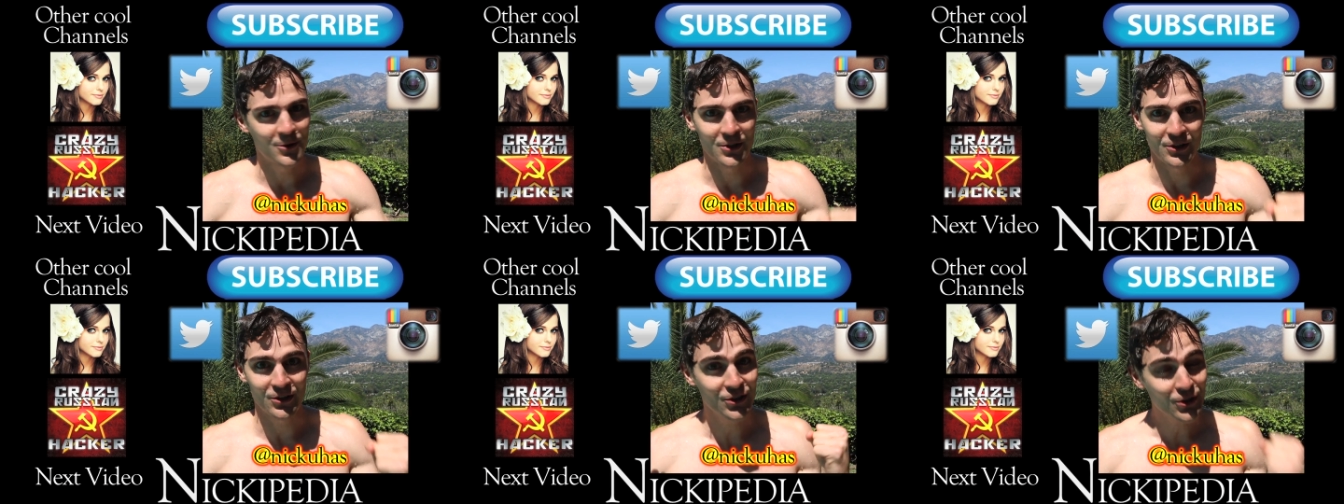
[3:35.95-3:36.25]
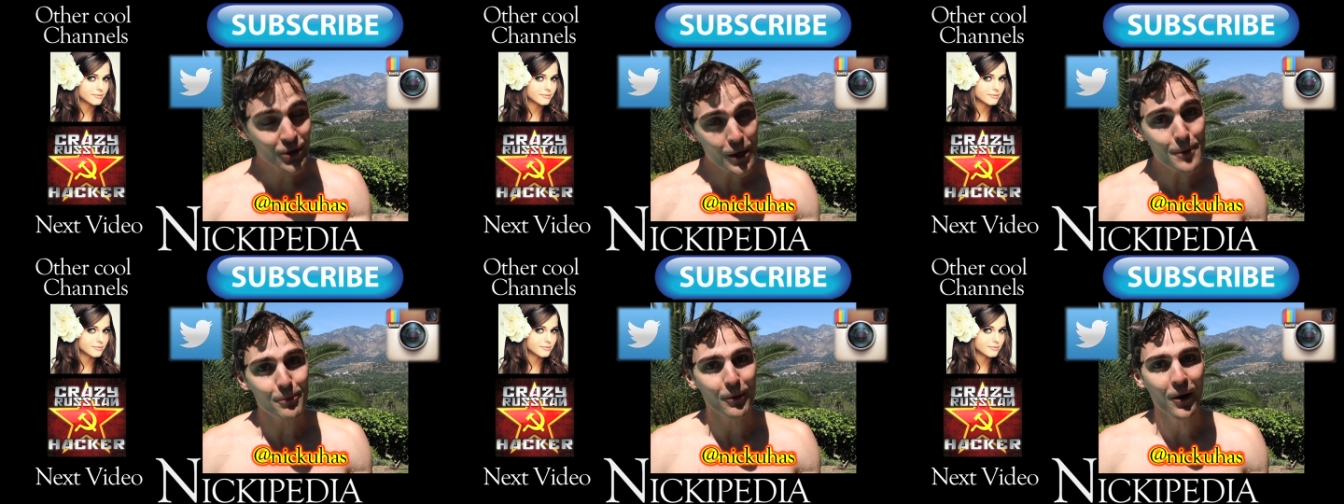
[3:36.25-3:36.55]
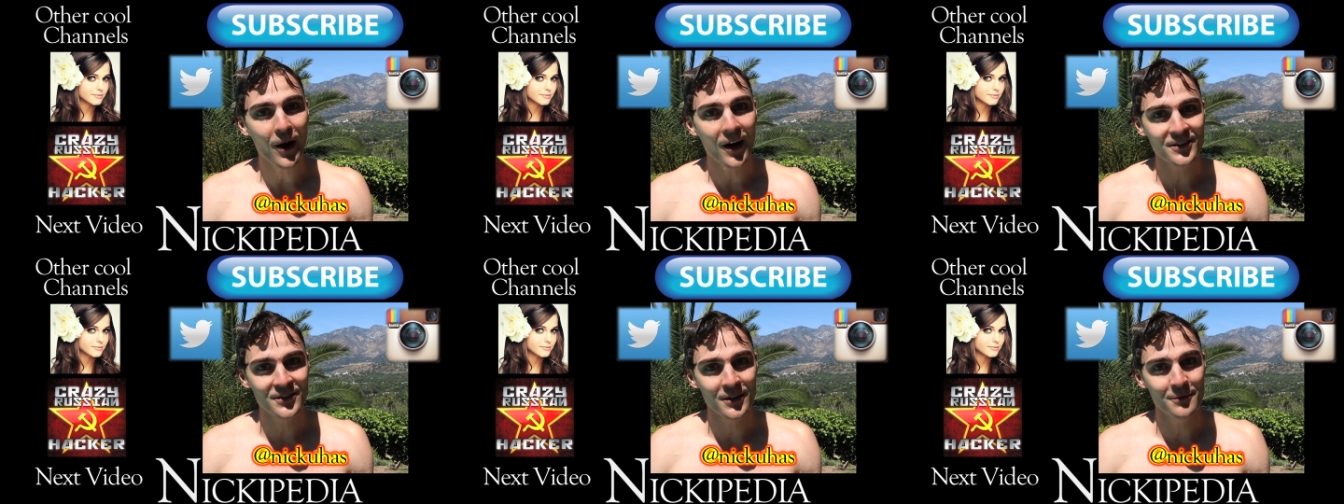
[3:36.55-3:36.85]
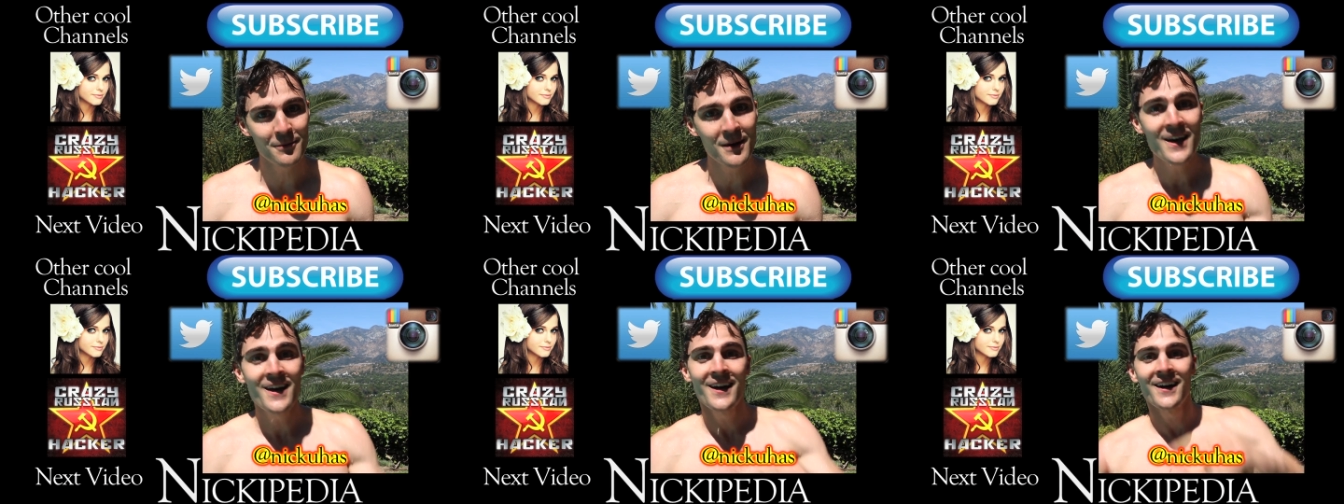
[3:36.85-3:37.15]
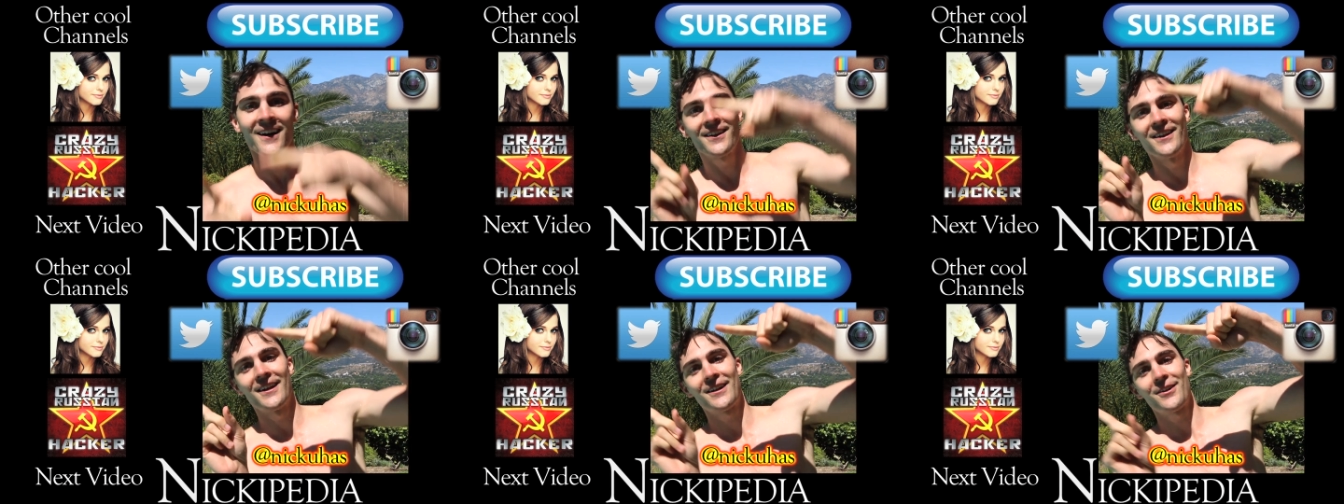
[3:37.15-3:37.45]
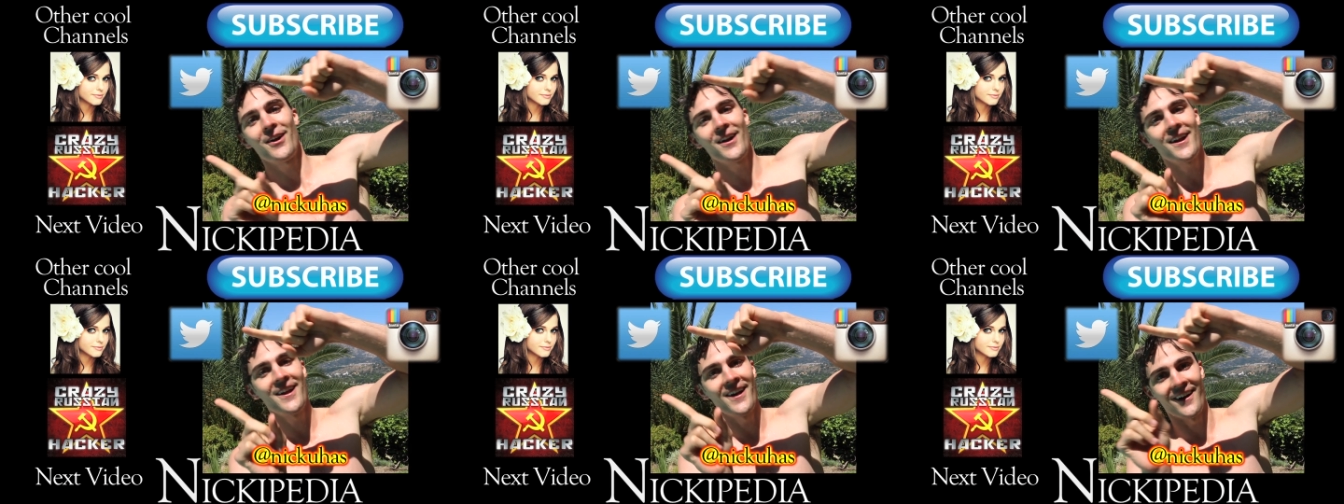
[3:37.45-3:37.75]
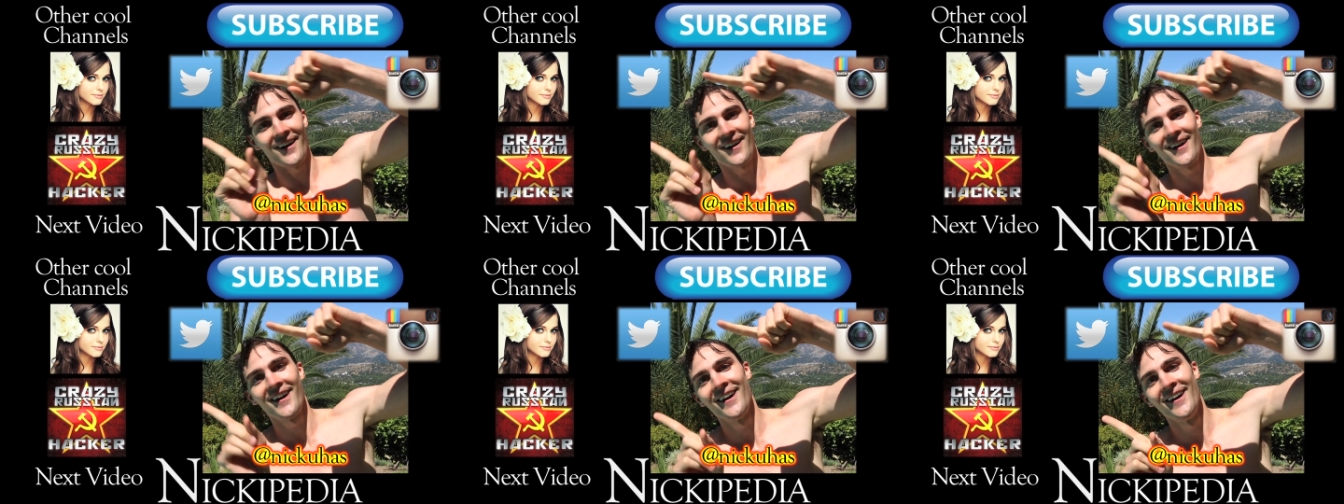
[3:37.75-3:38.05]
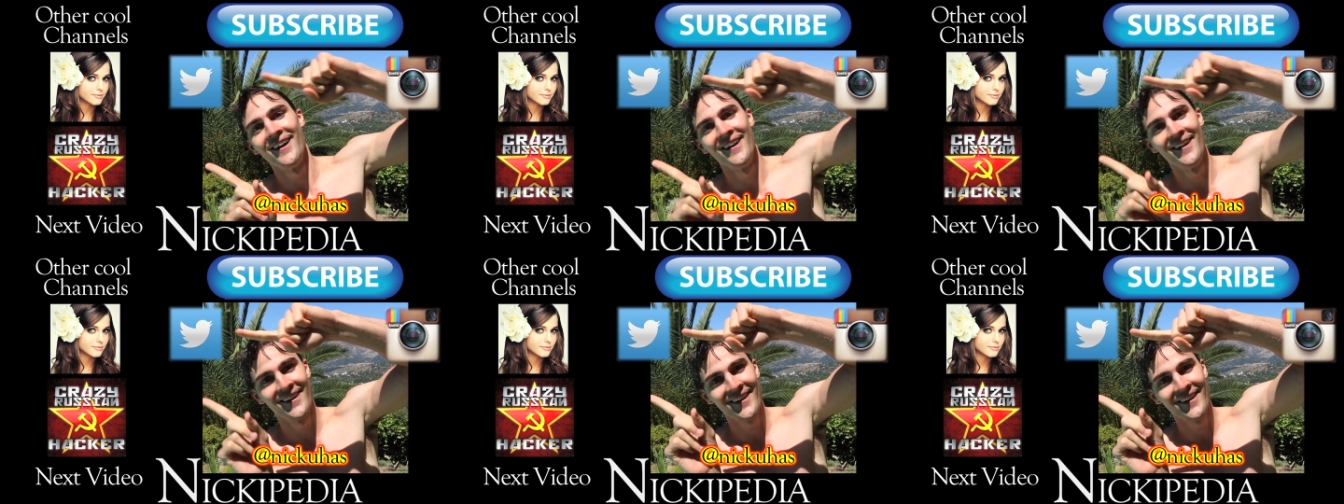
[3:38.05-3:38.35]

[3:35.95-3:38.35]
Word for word: which is super awesome, click right here.